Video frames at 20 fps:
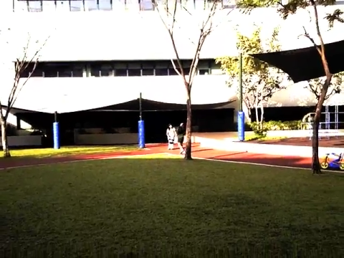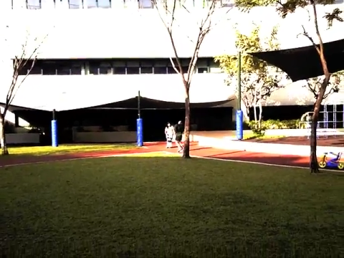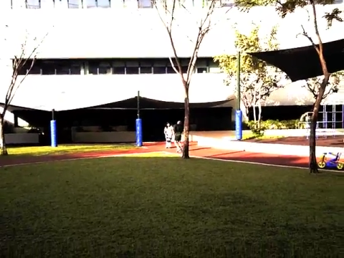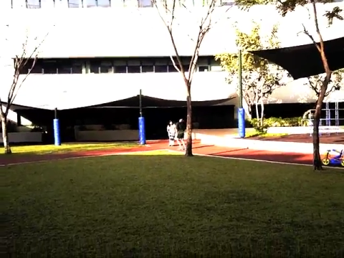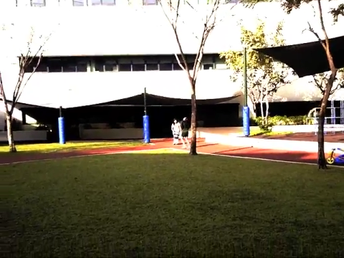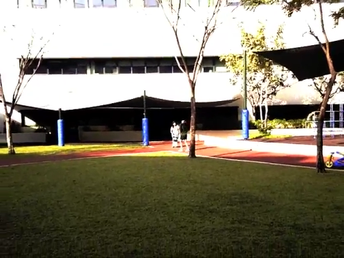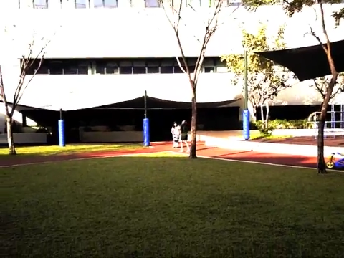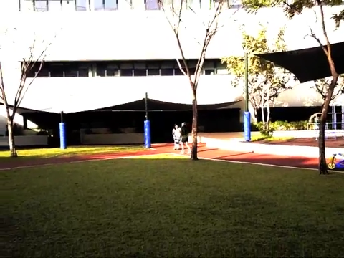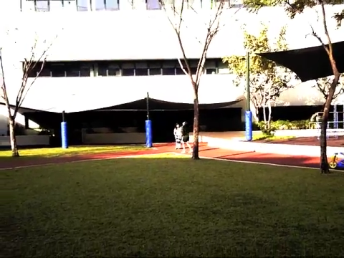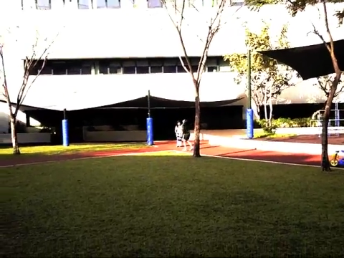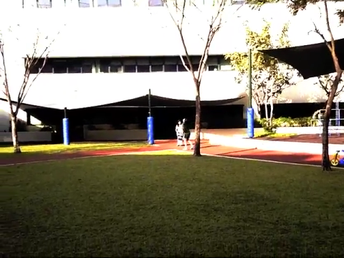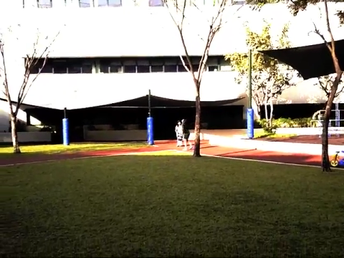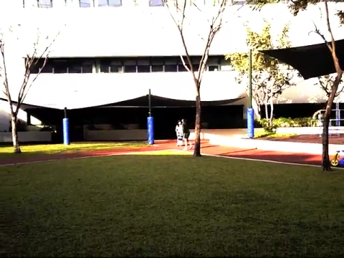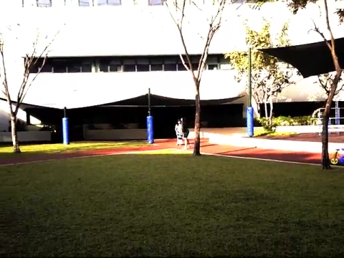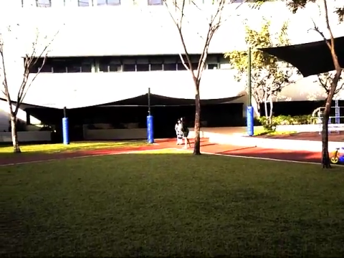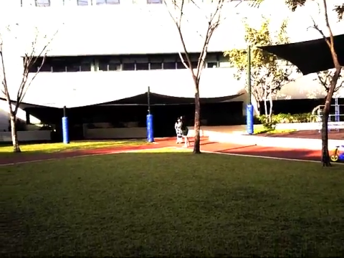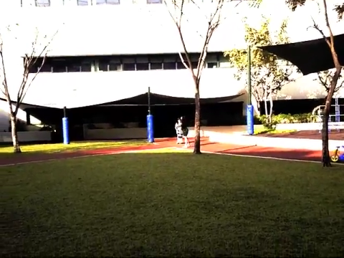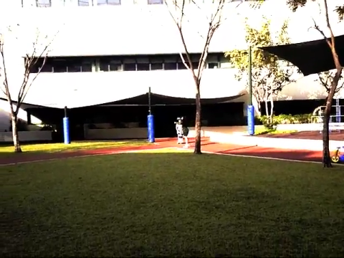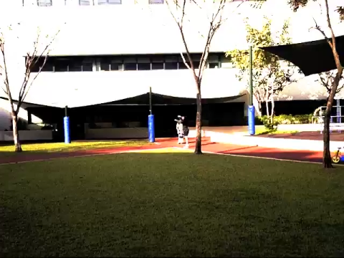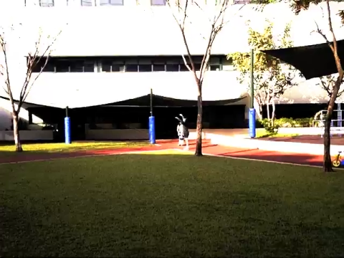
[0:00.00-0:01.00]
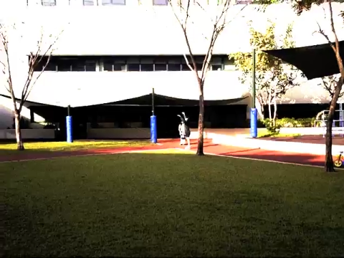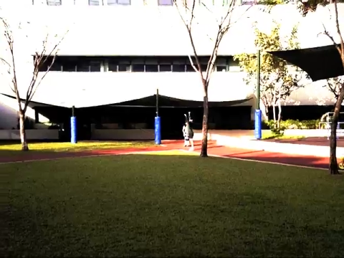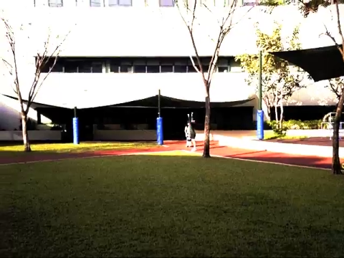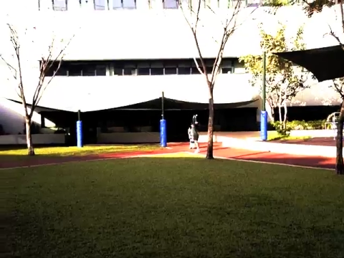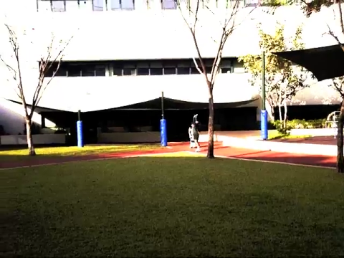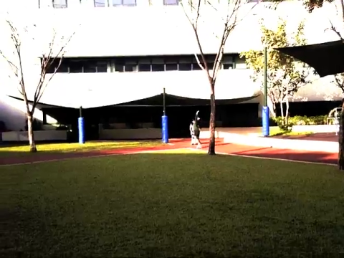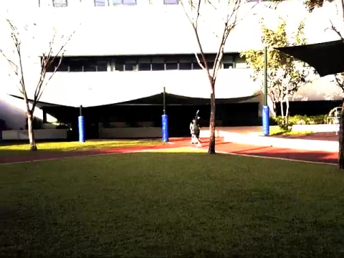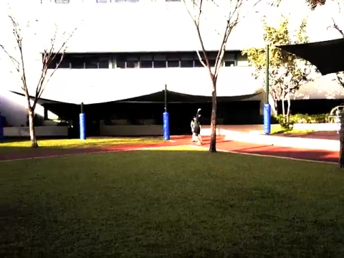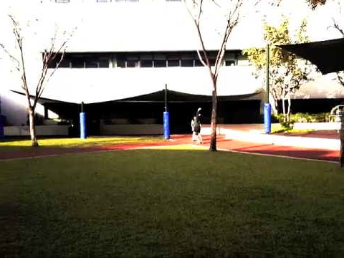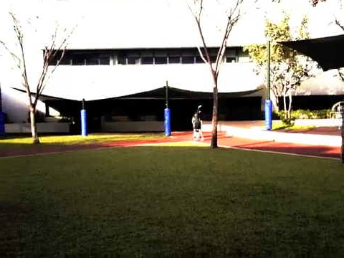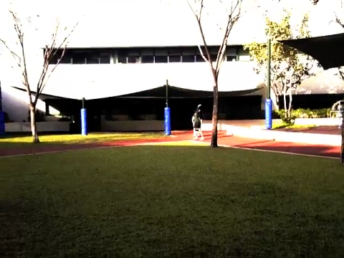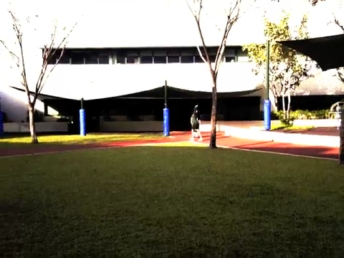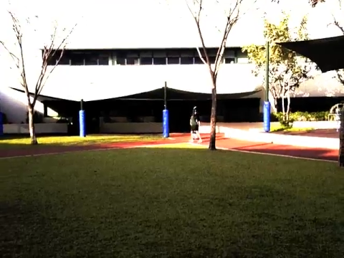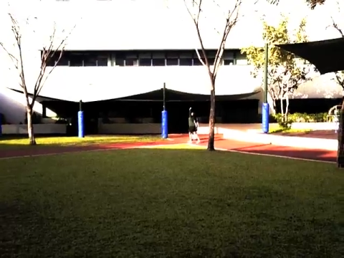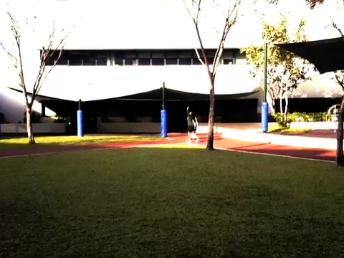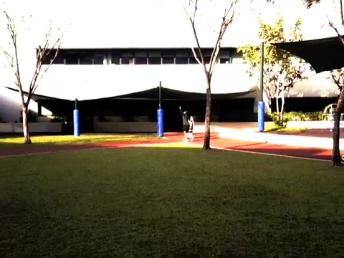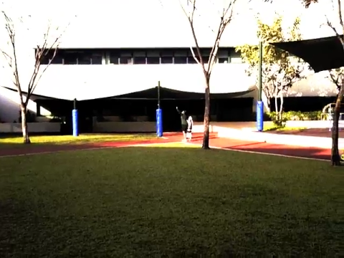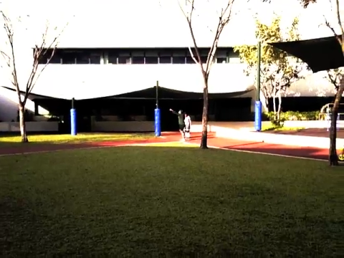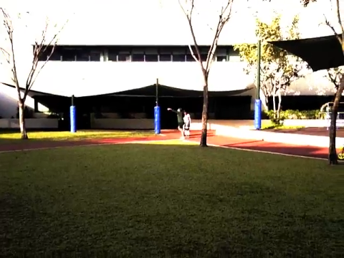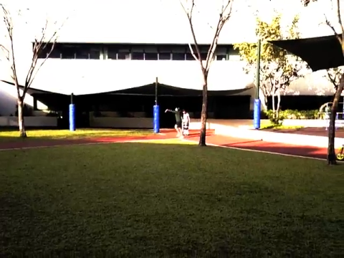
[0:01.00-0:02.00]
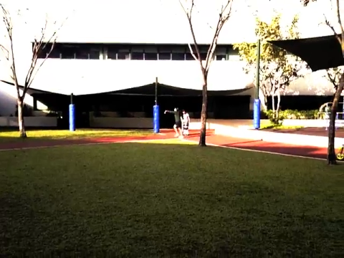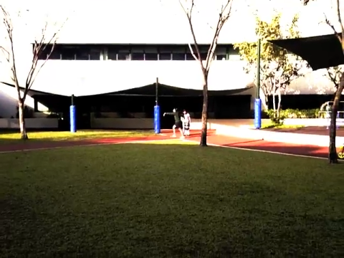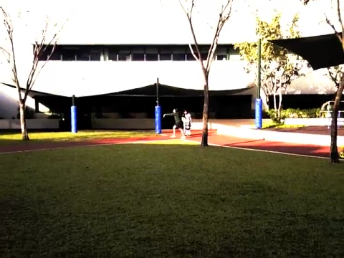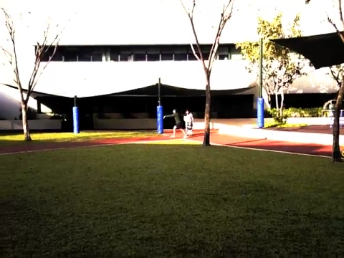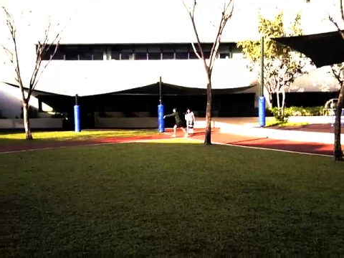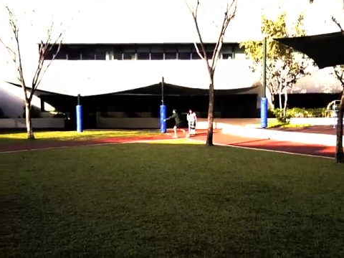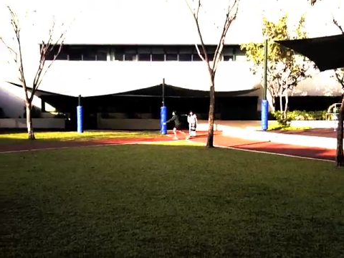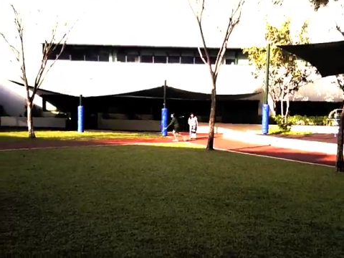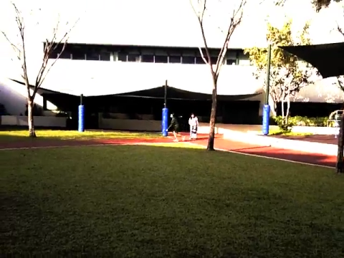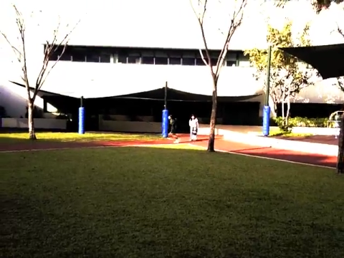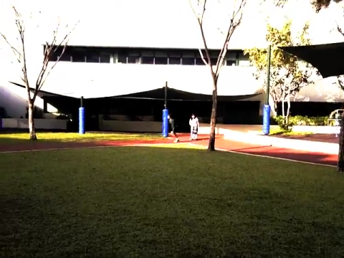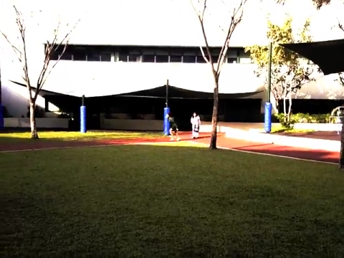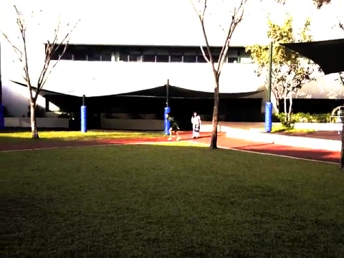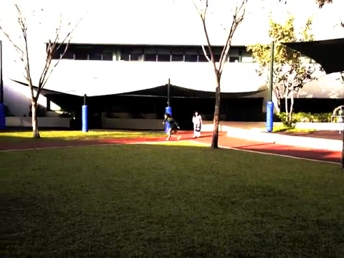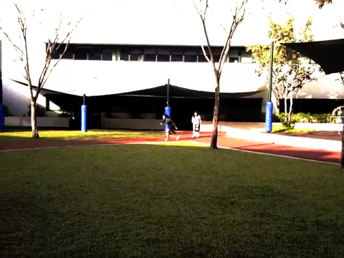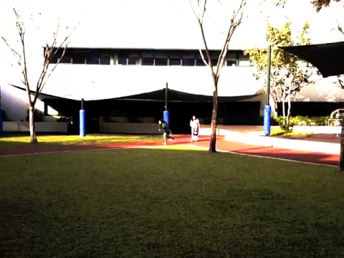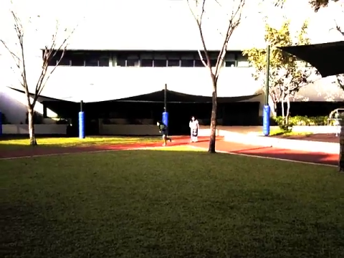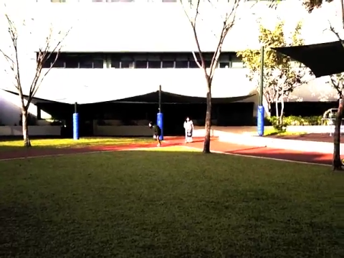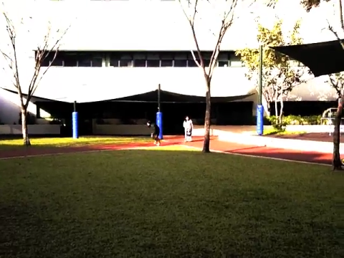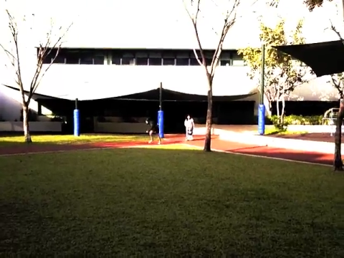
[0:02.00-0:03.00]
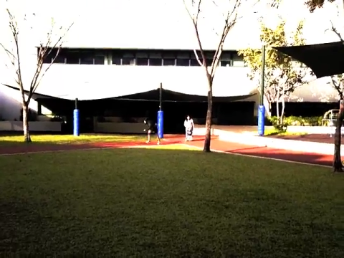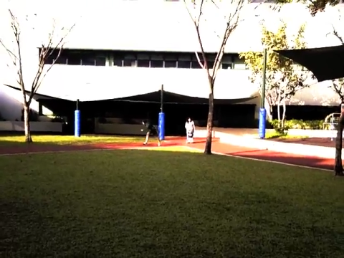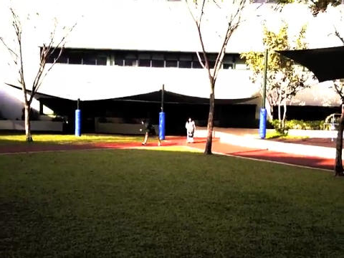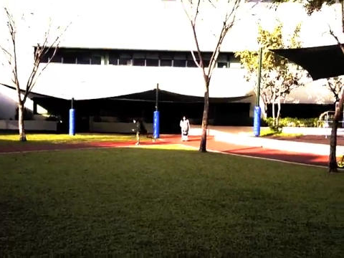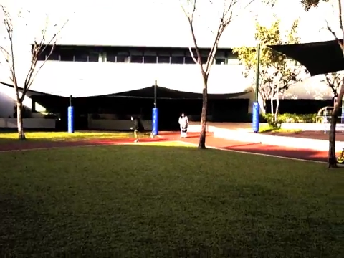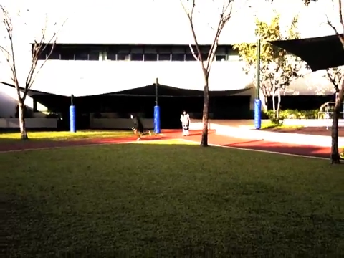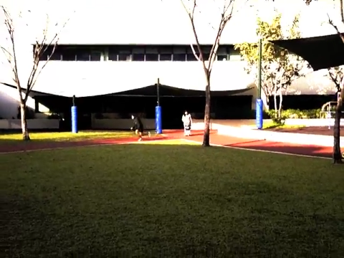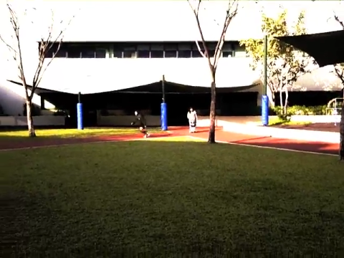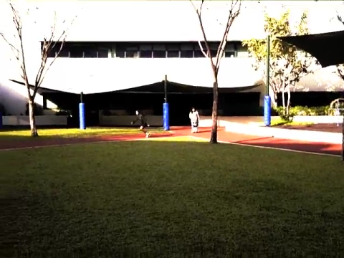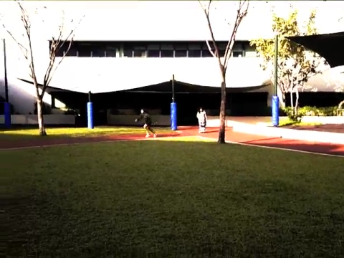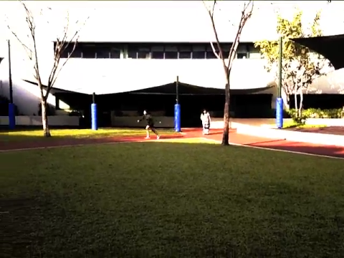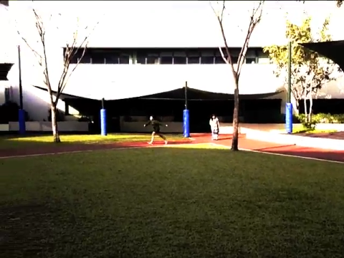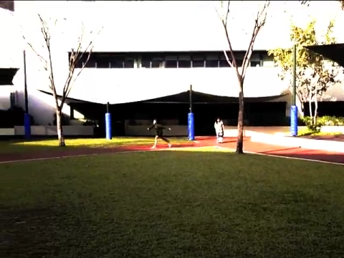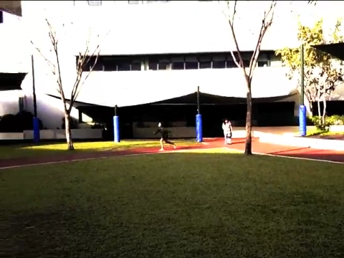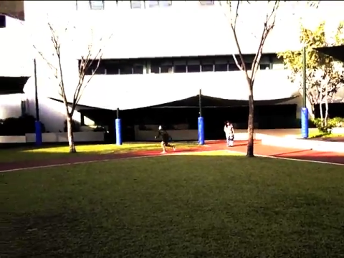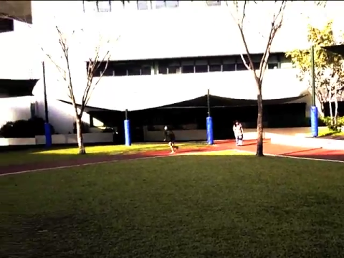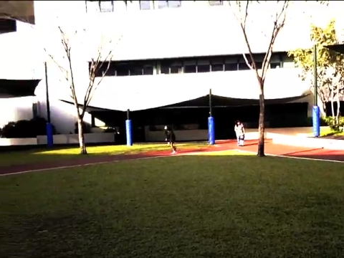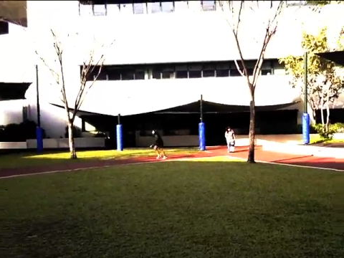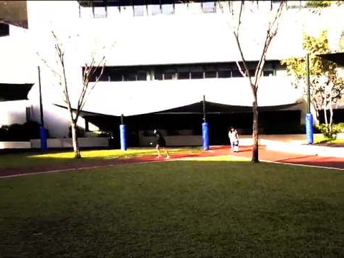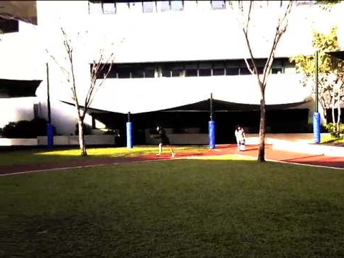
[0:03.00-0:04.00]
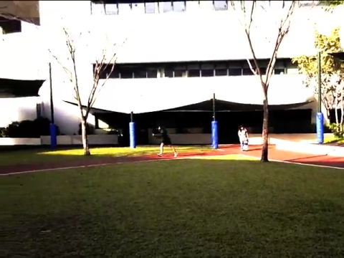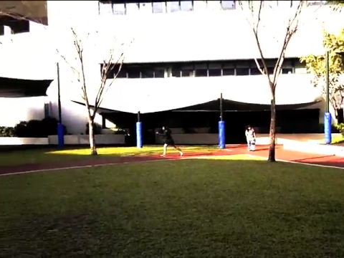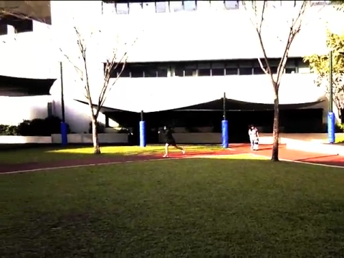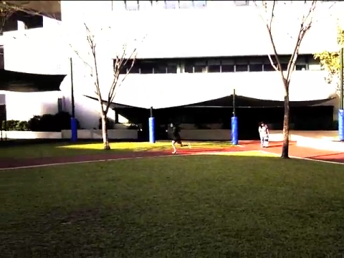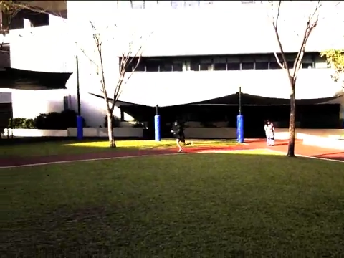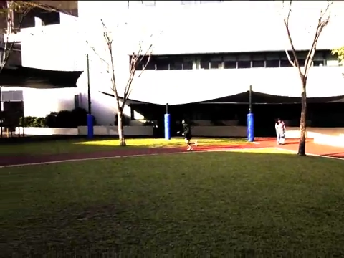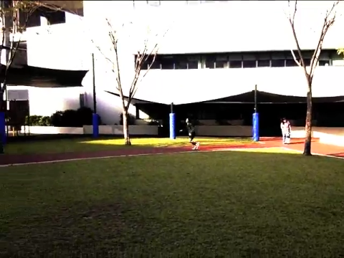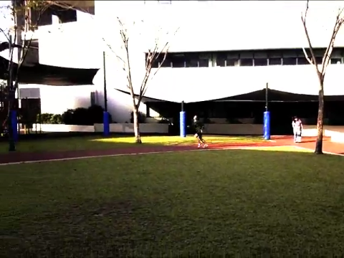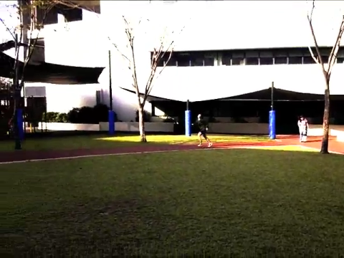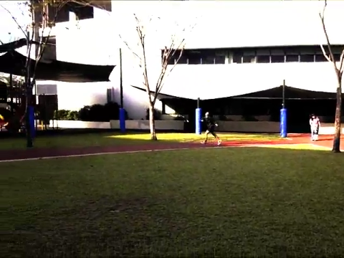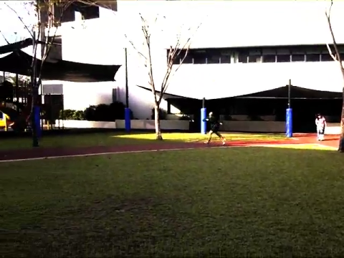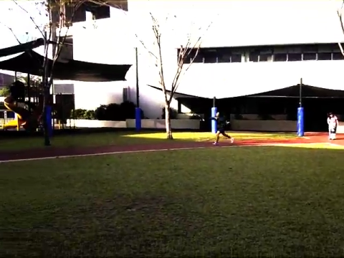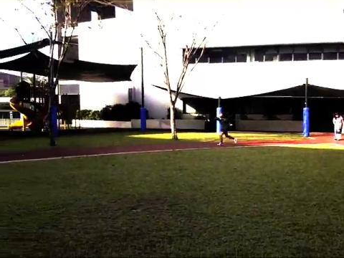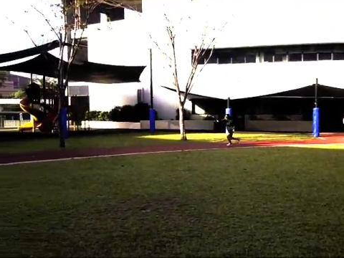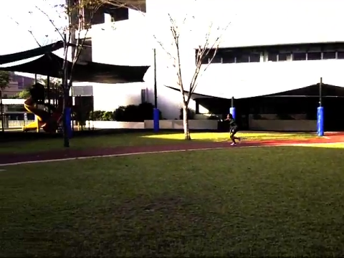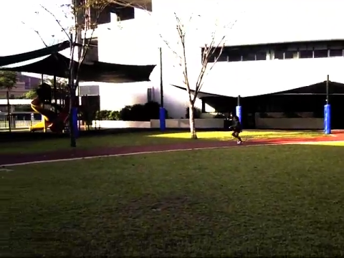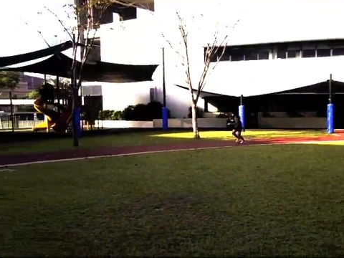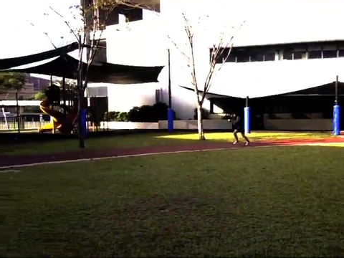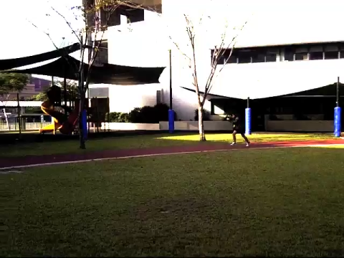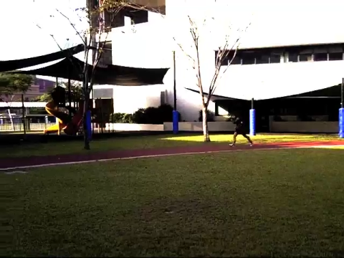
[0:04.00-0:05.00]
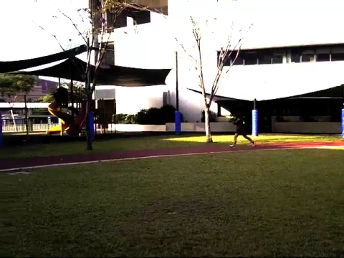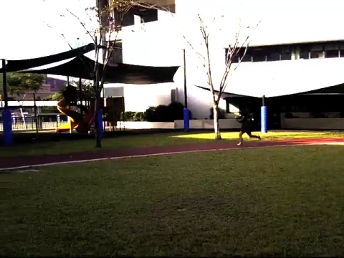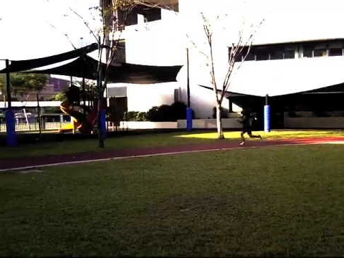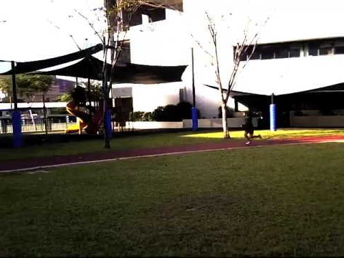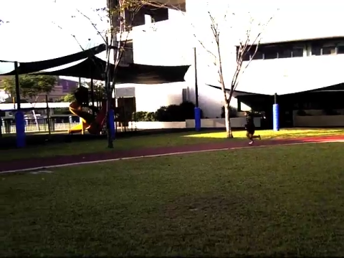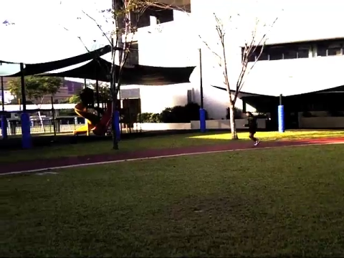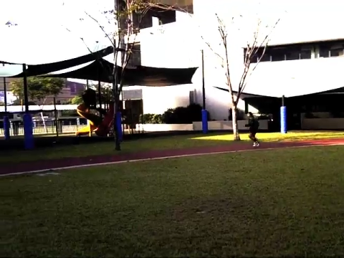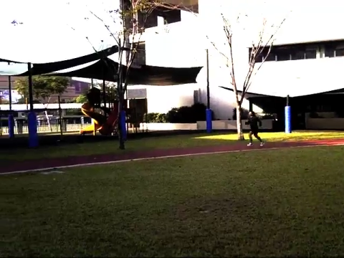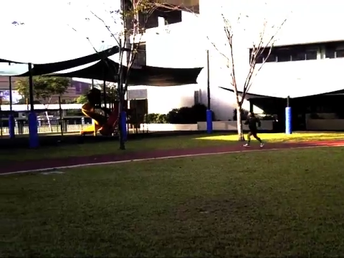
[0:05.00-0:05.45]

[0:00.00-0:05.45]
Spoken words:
[unreadable: no face in view]